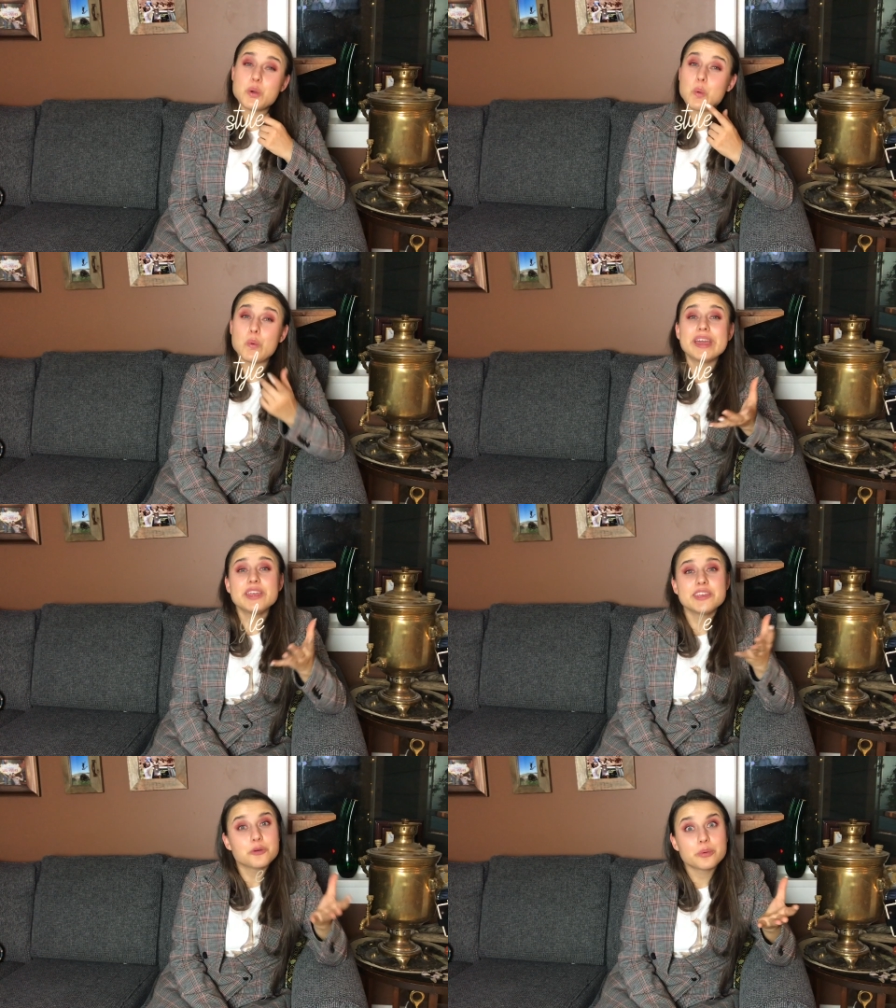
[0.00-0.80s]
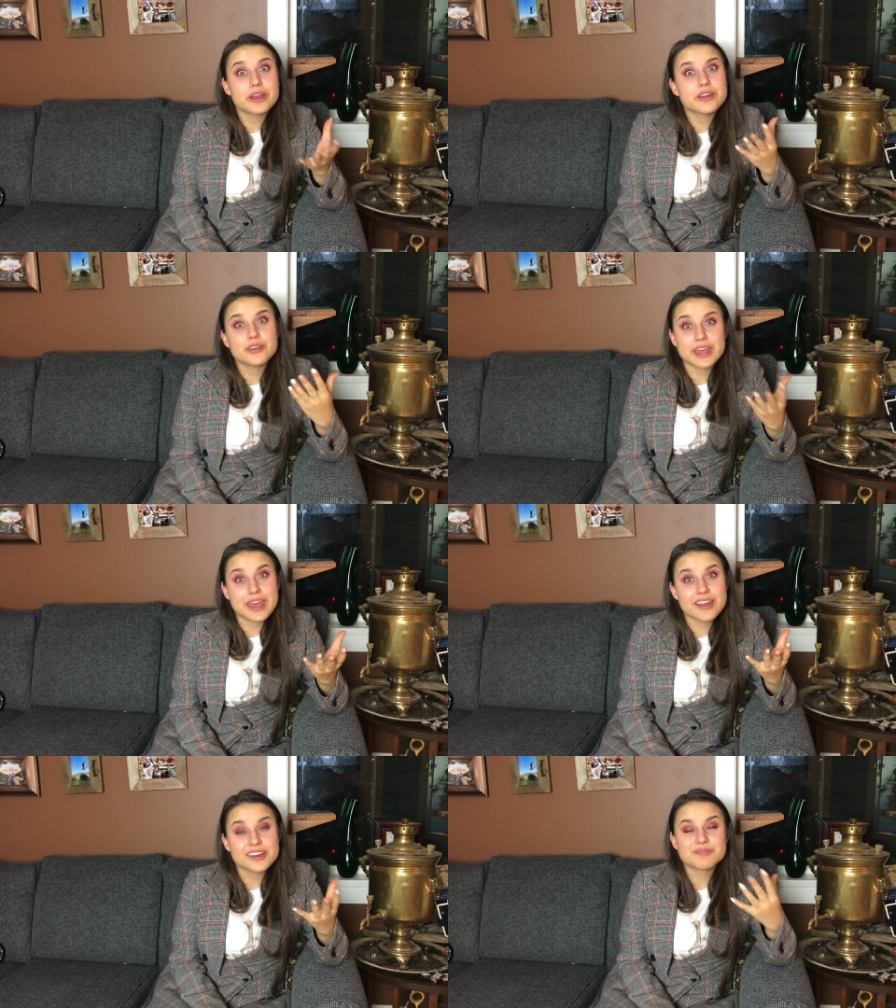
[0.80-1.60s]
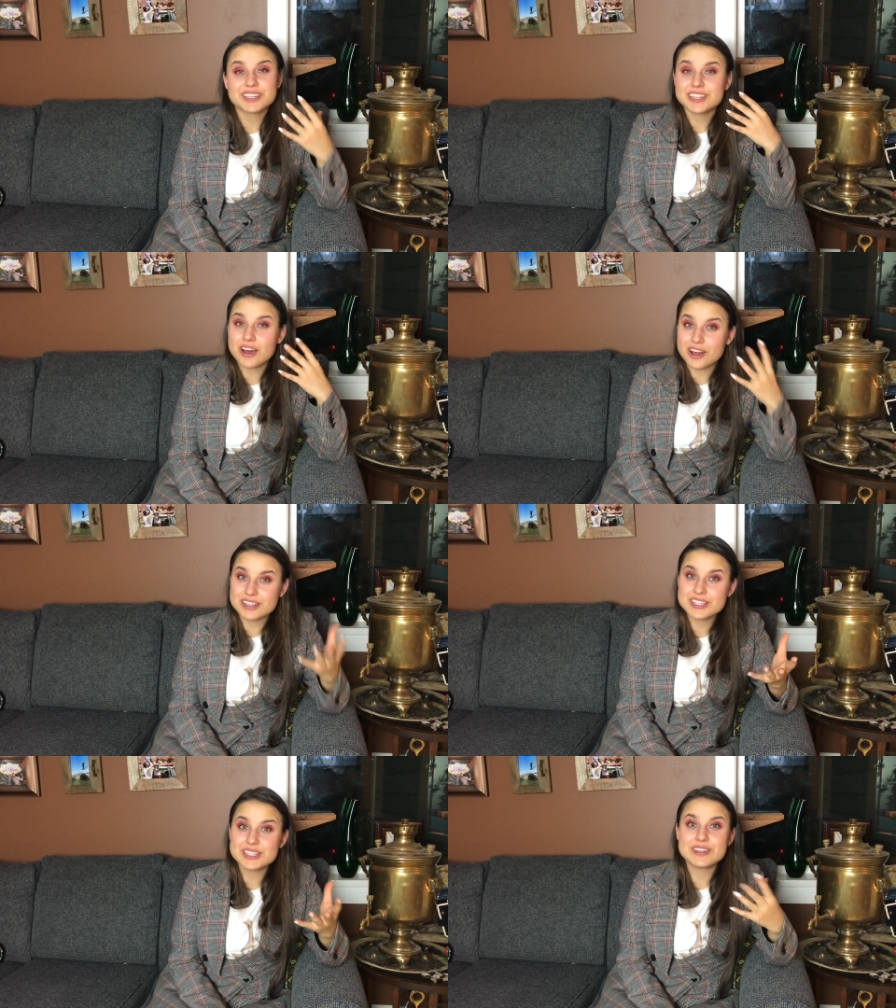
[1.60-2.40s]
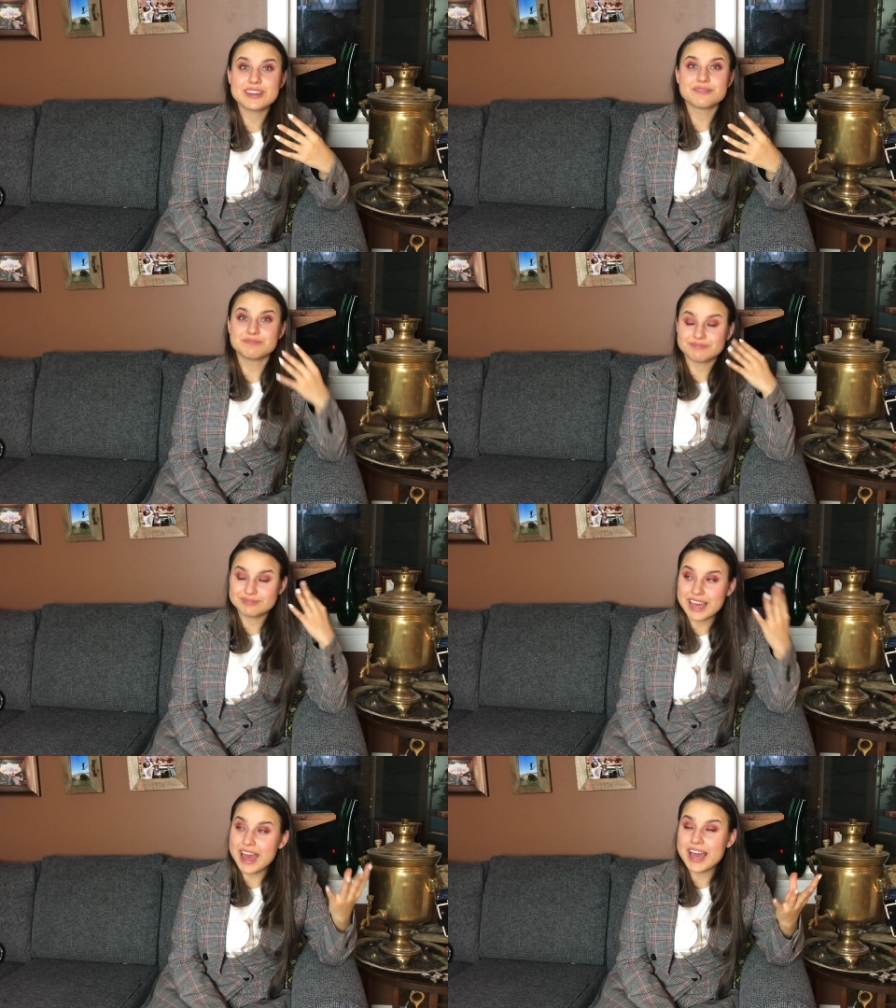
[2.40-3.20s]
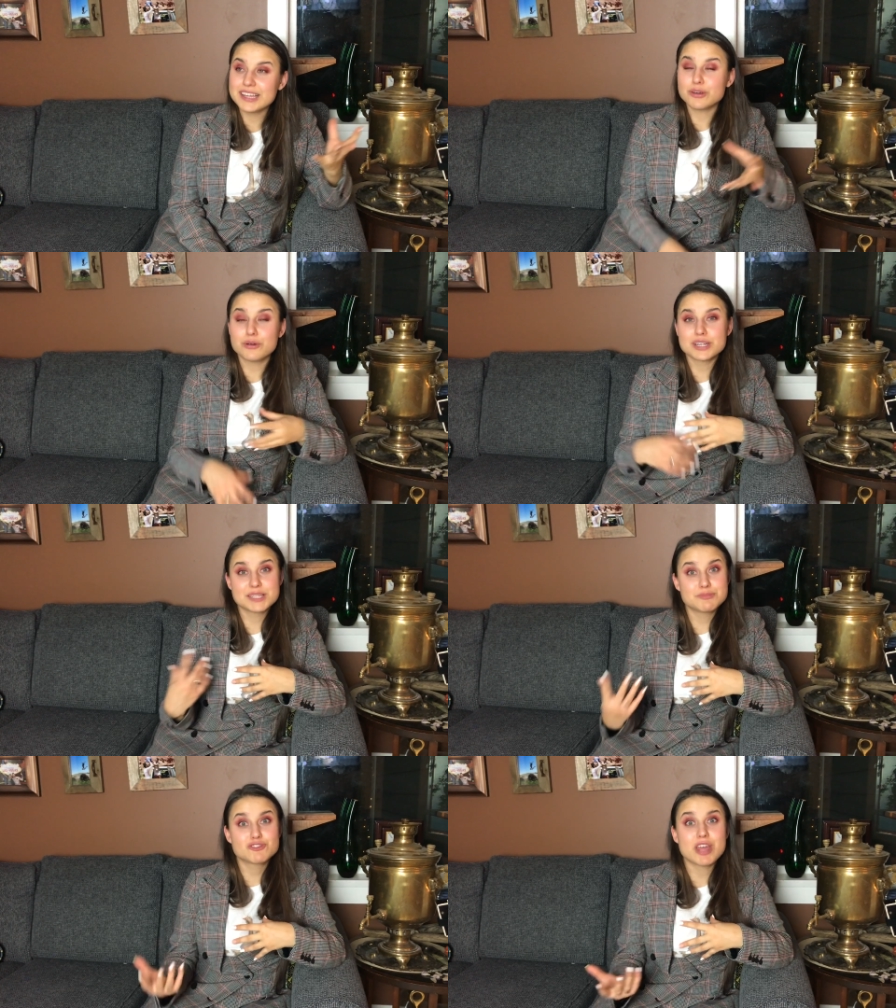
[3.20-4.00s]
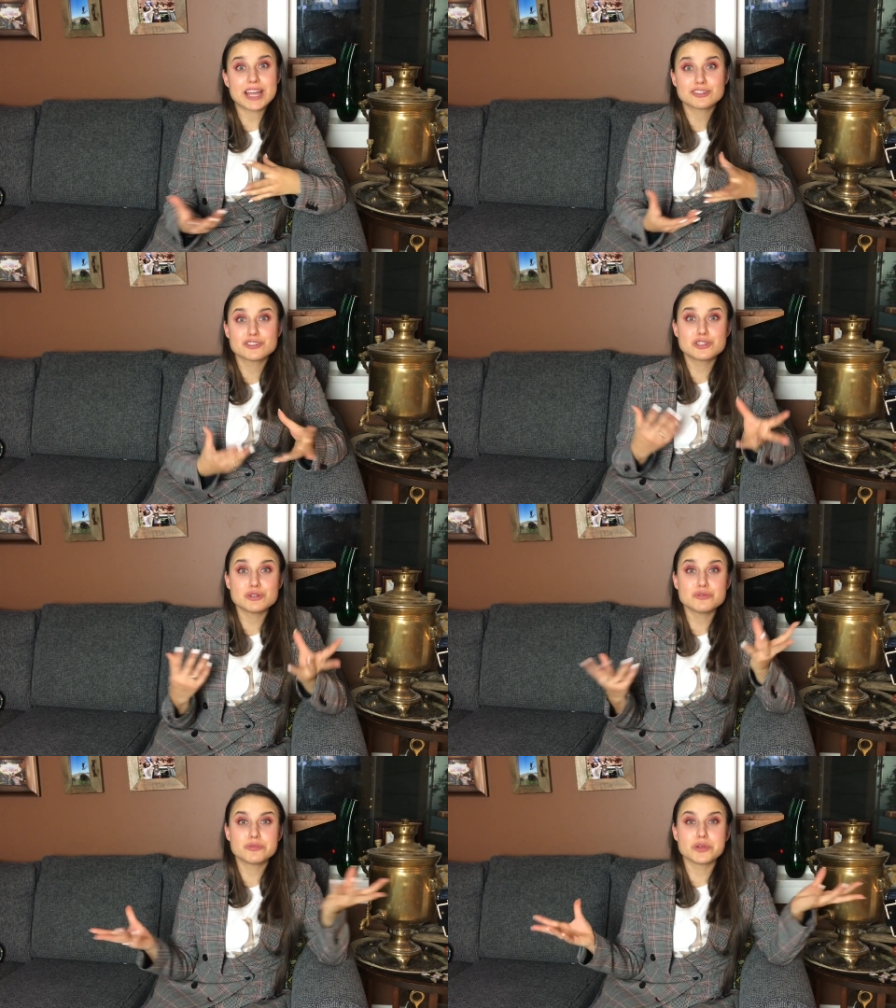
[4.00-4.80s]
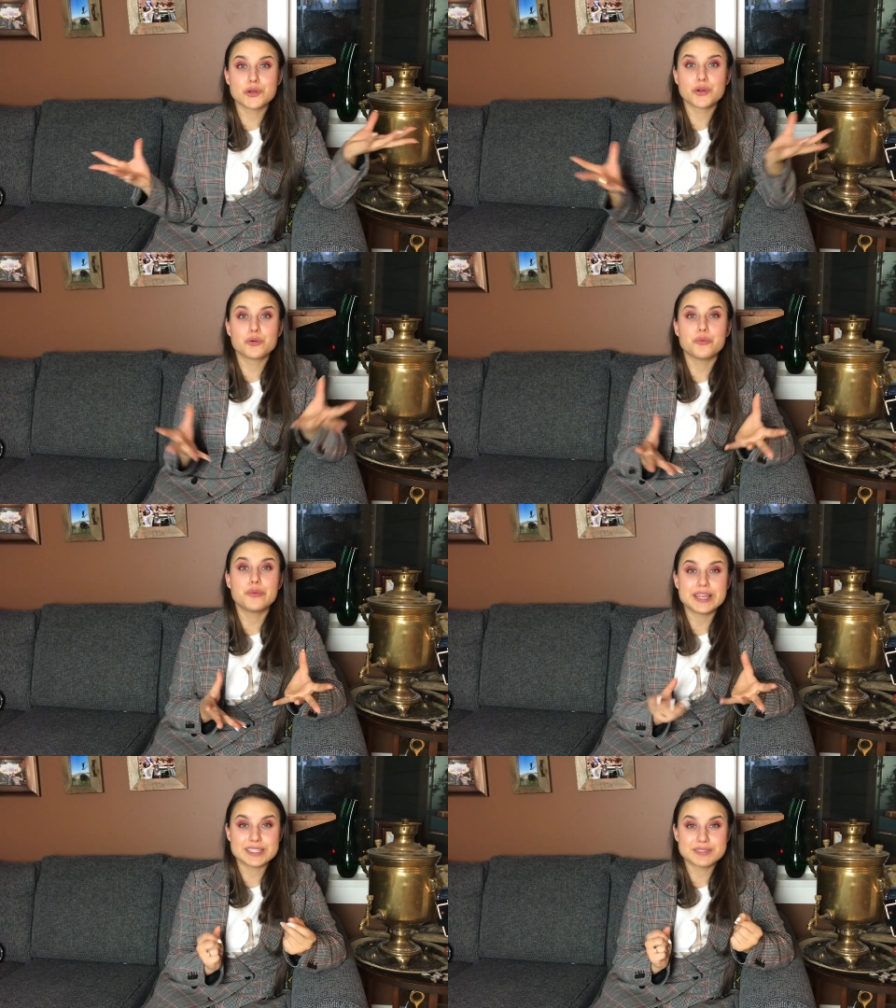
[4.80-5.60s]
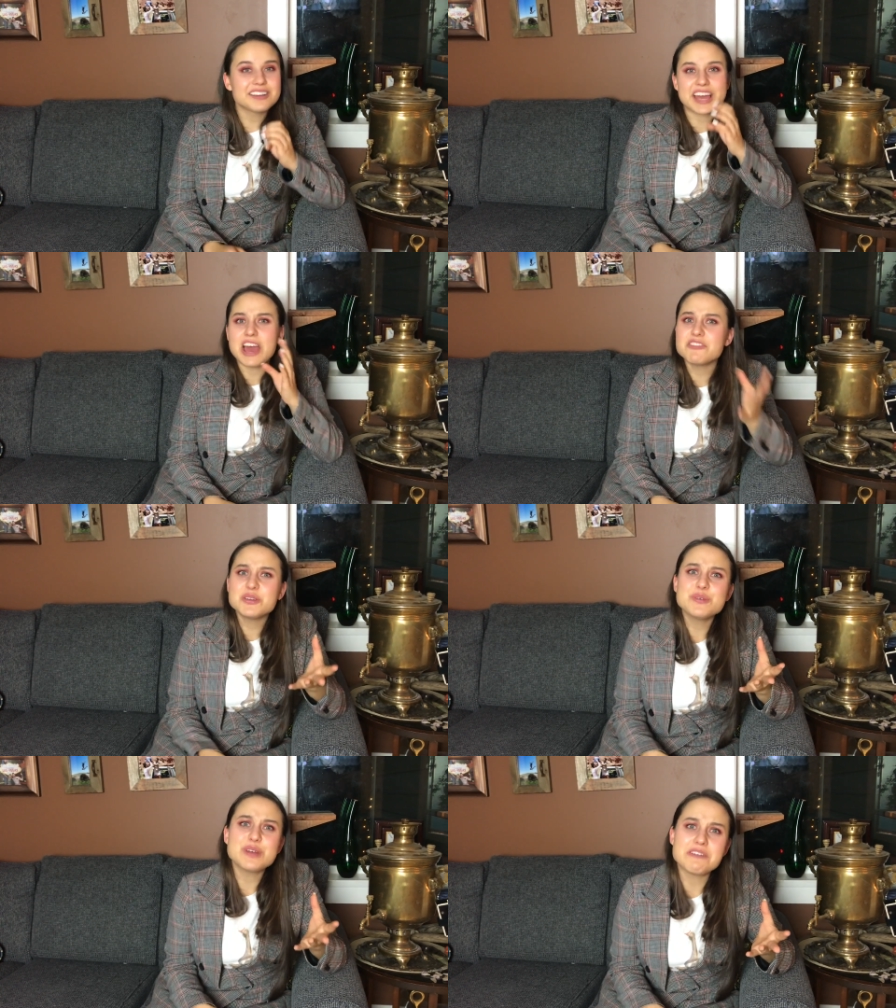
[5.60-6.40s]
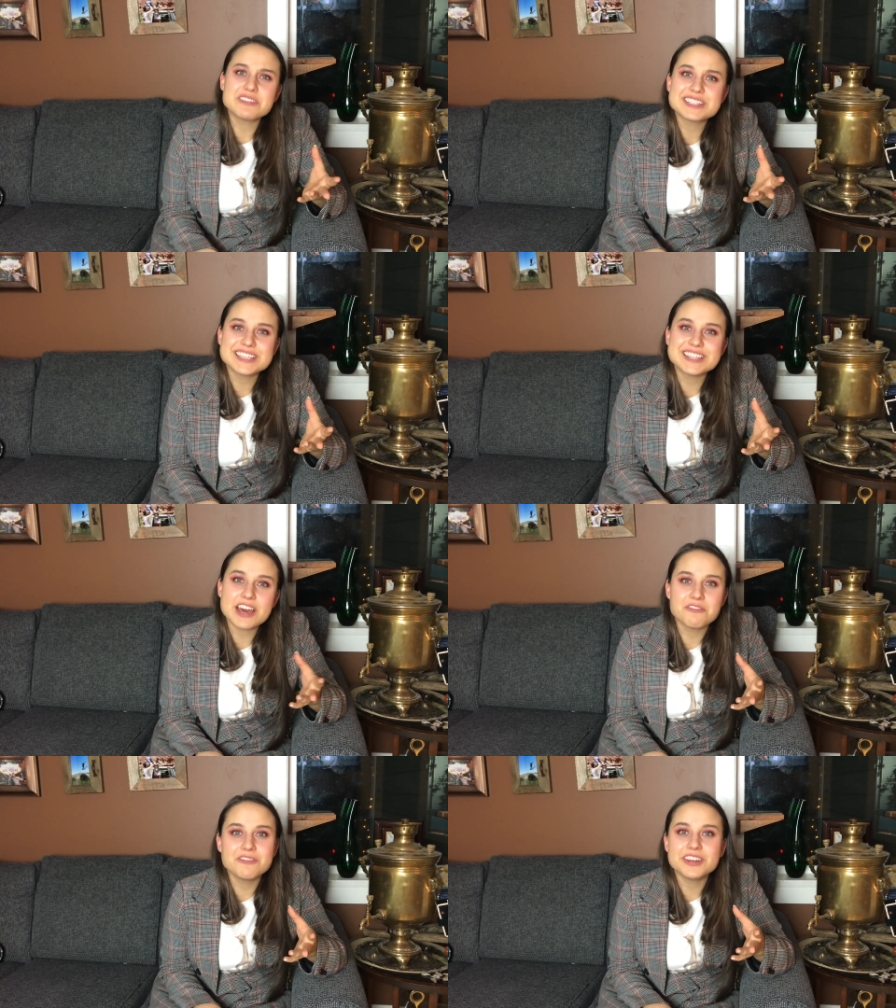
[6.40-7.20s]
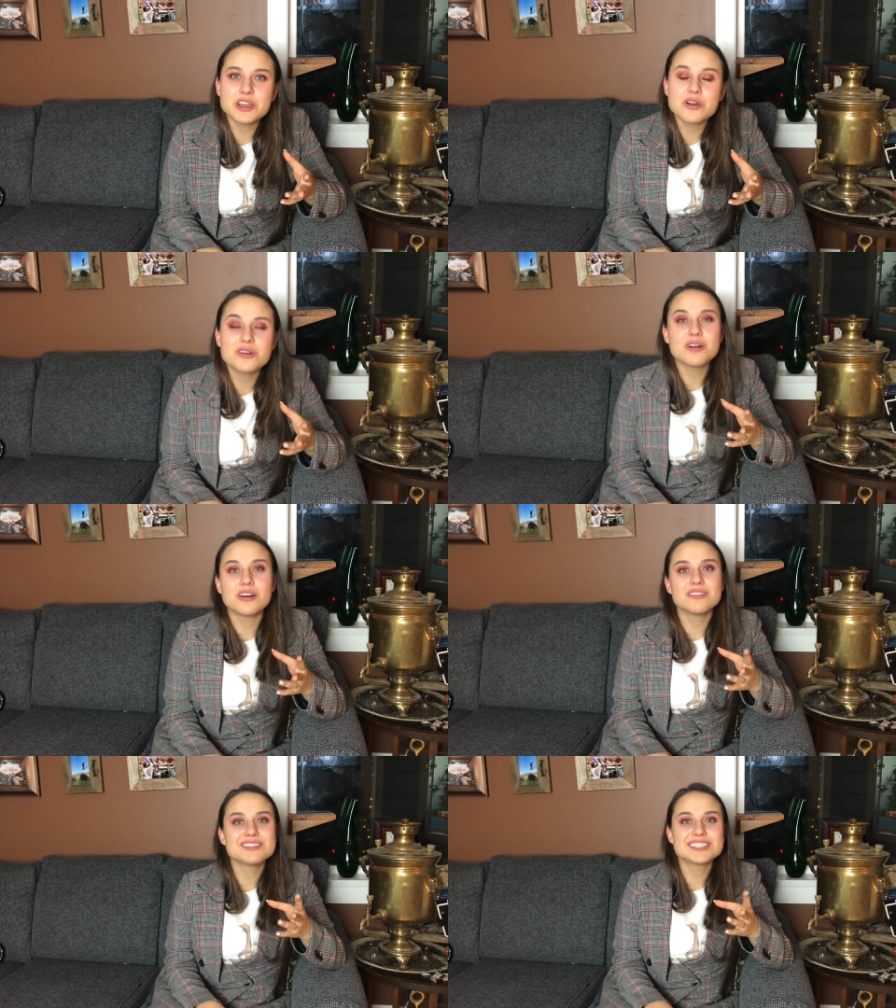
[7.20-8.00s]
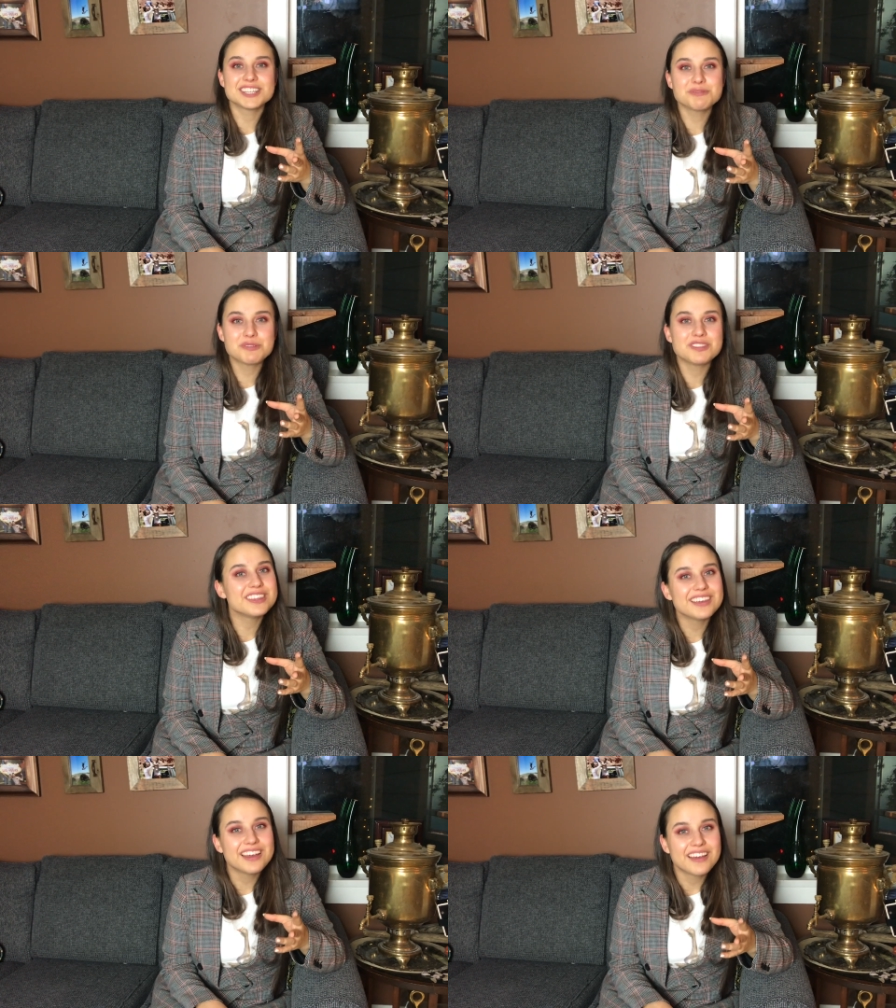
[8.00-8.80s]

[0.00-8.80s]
The way you wear your hair can also add or subtract to your weight. Have you ever seen a video of some of the